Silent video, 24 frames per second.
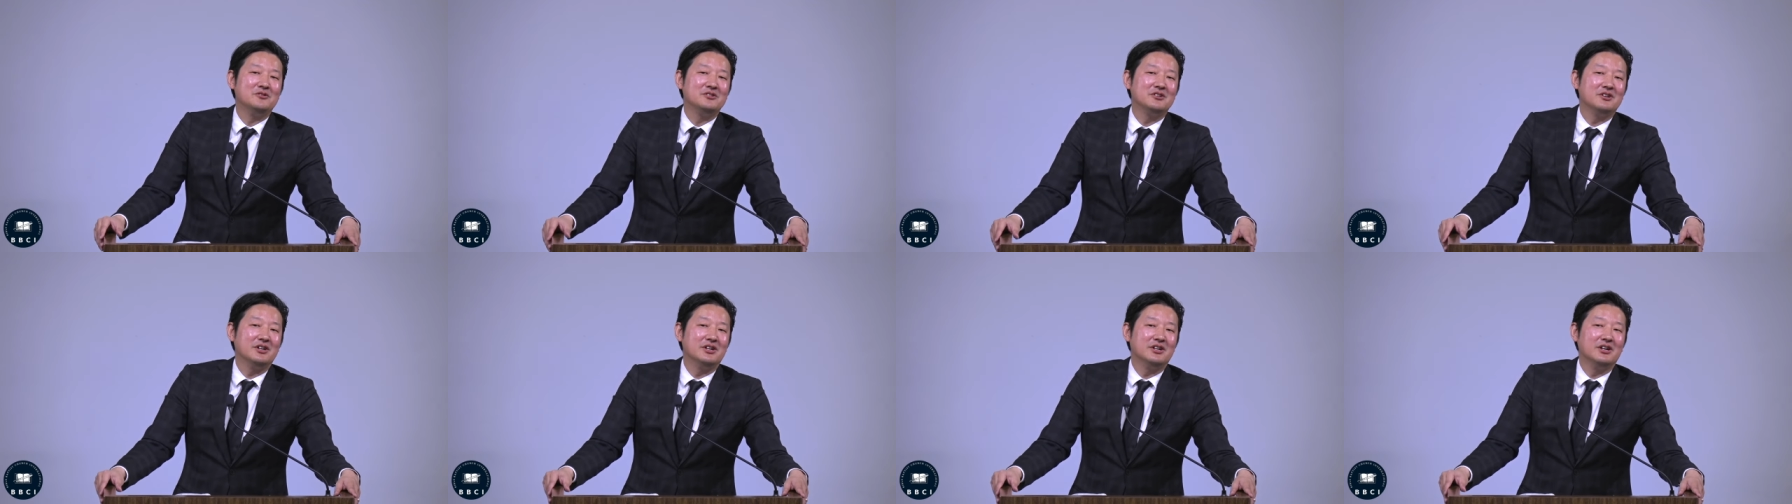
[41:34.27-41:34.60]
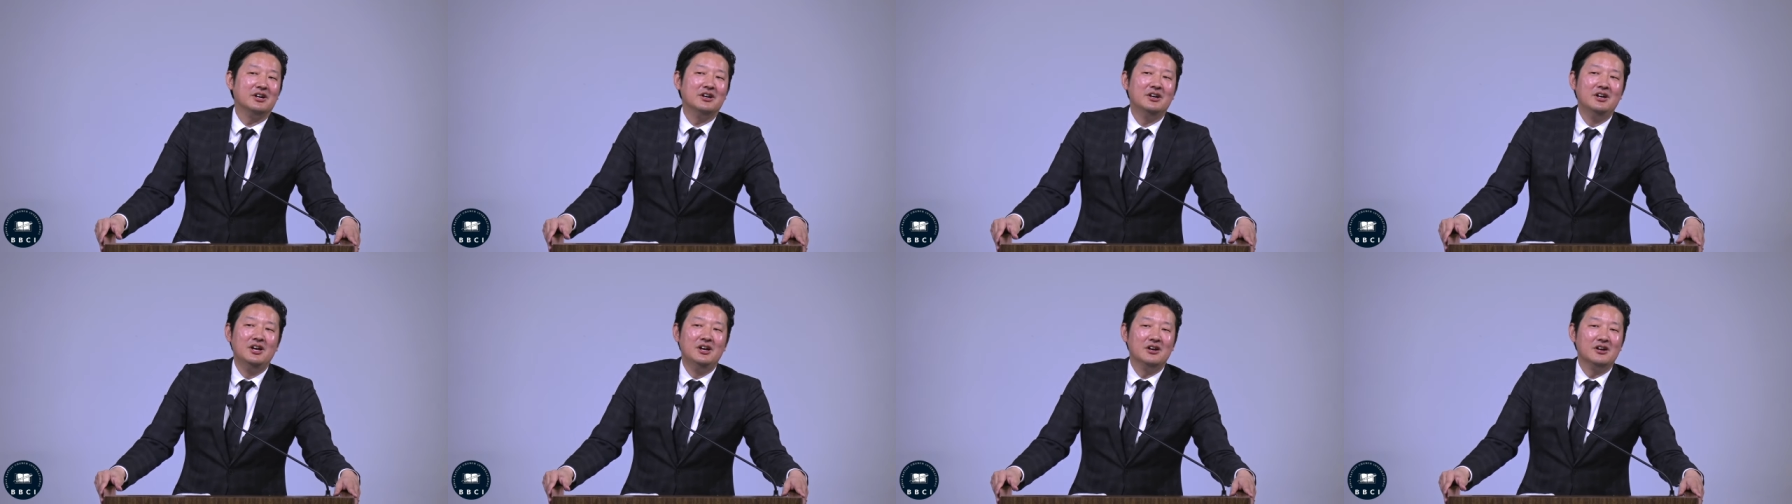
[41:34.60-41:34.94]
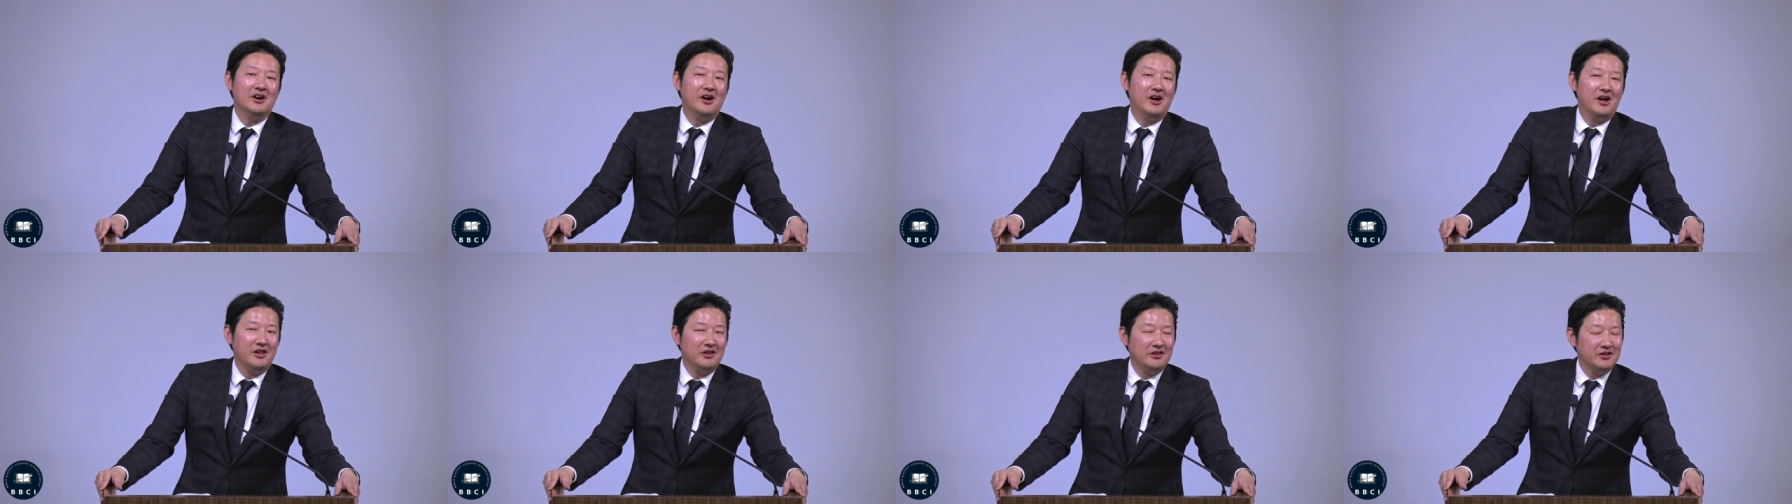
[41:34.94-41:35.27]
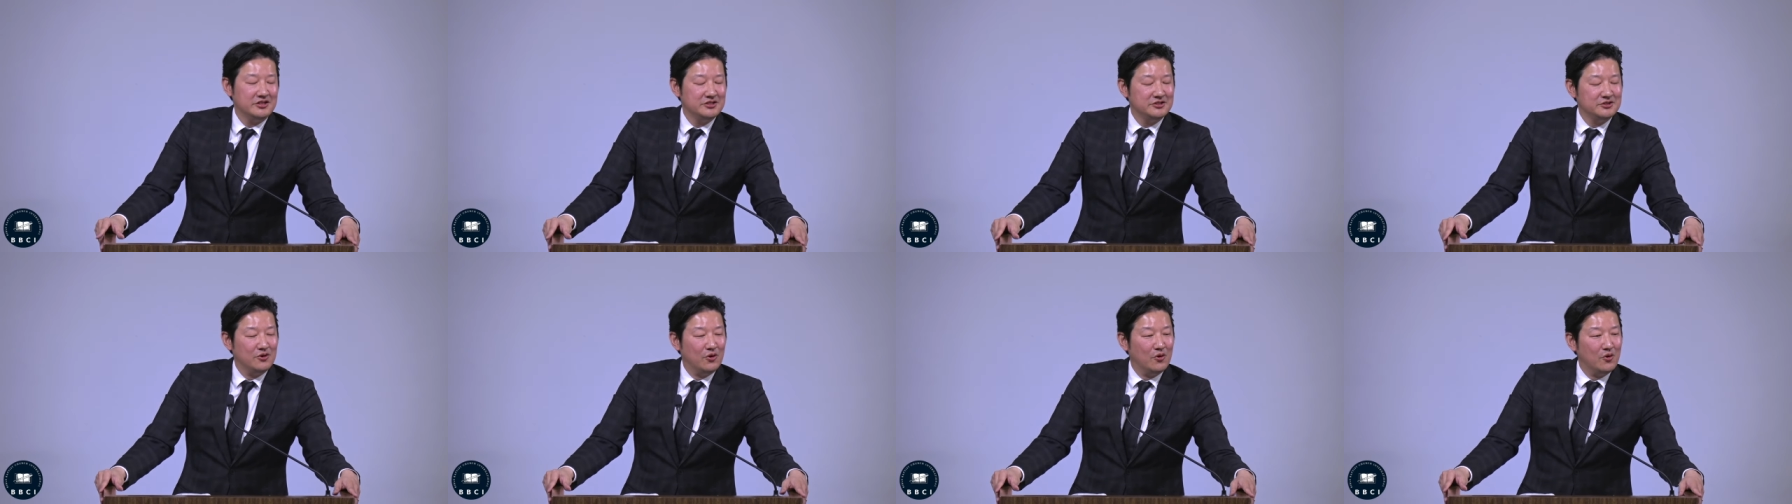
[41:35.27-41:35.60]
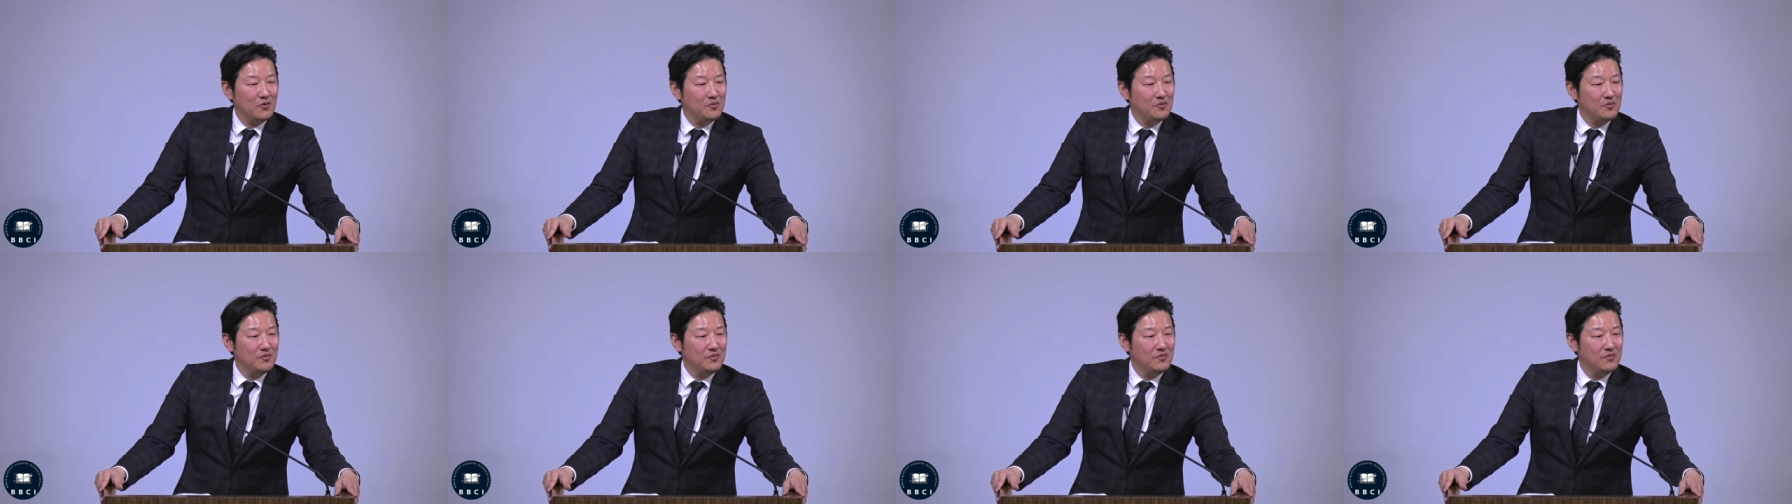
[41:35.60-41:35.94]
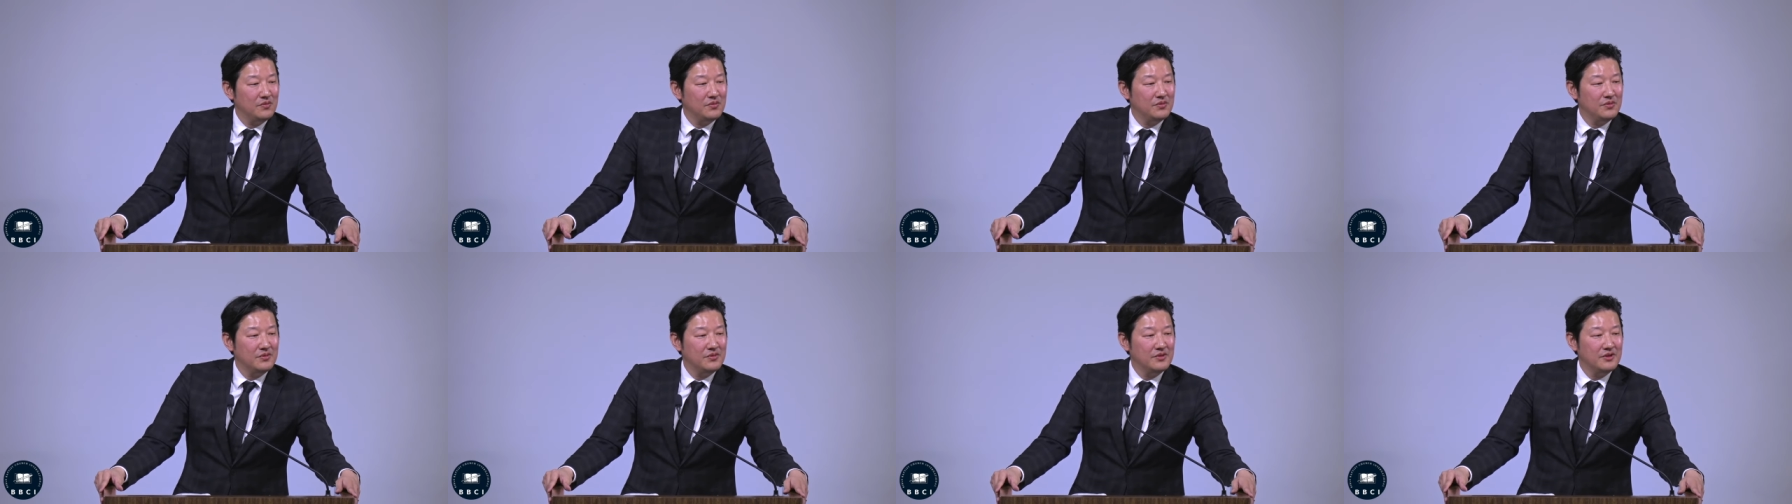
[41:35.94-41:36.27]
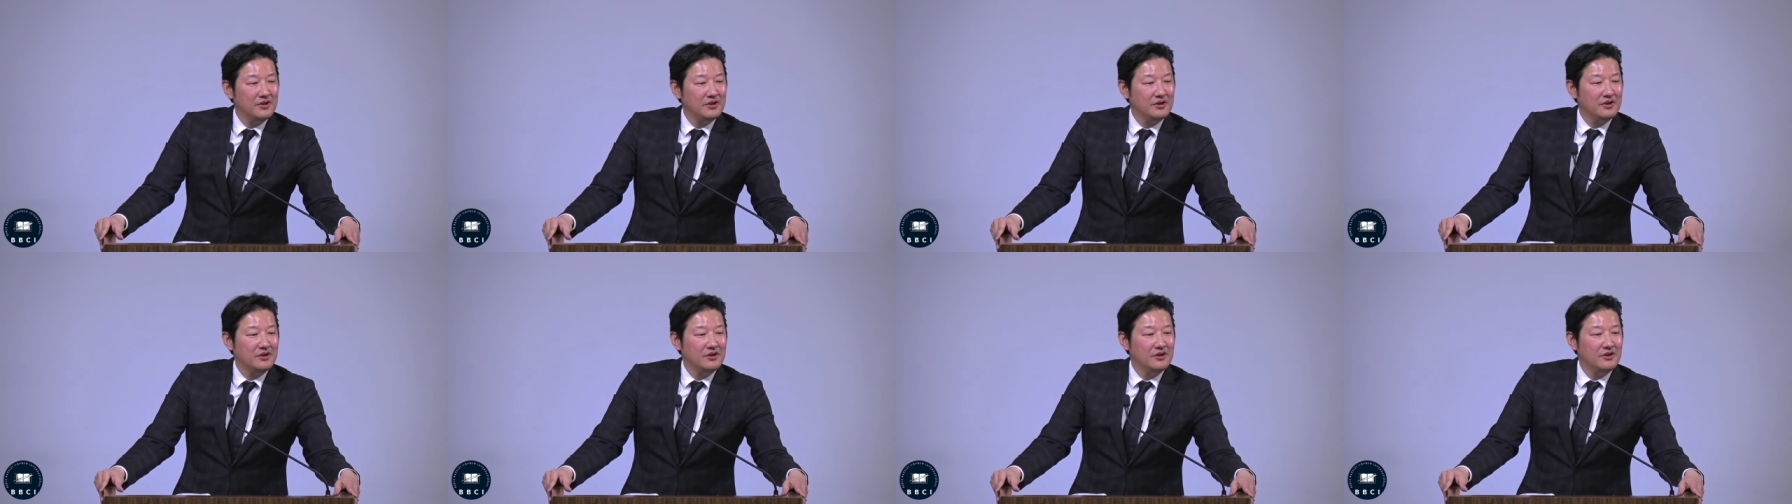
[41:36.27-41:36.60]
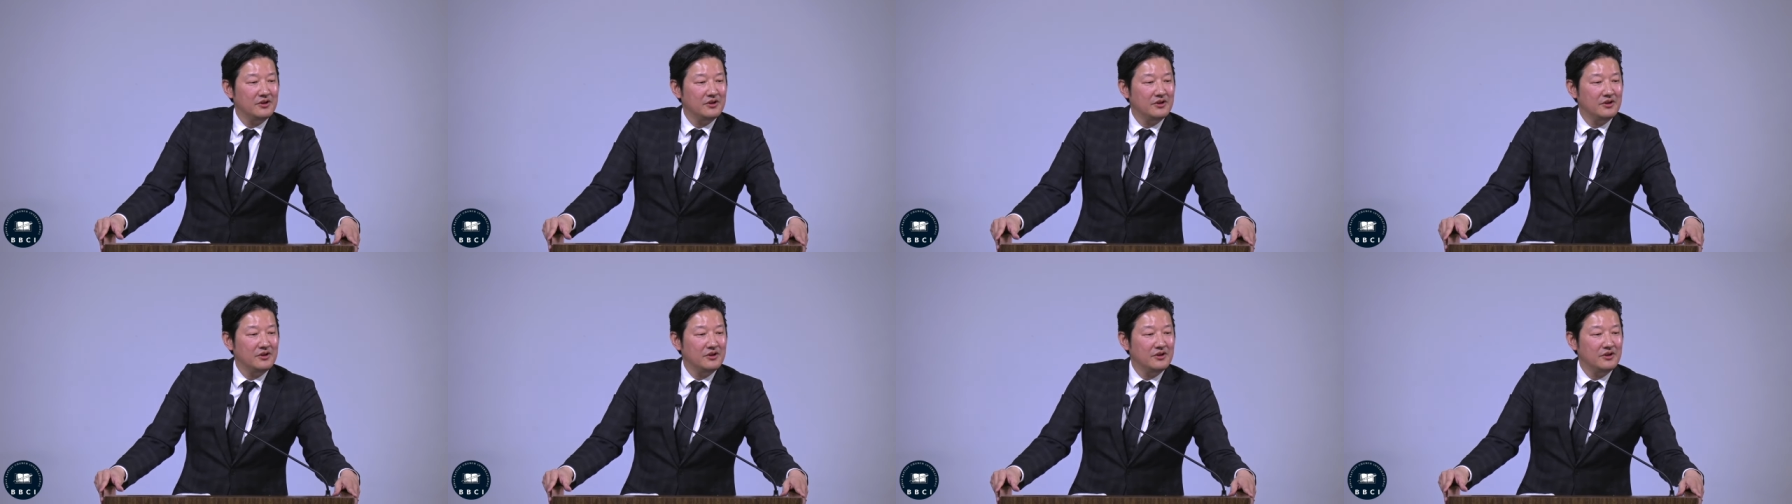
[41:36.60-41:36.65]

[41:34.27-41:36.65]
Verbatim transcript: going to call us home. No.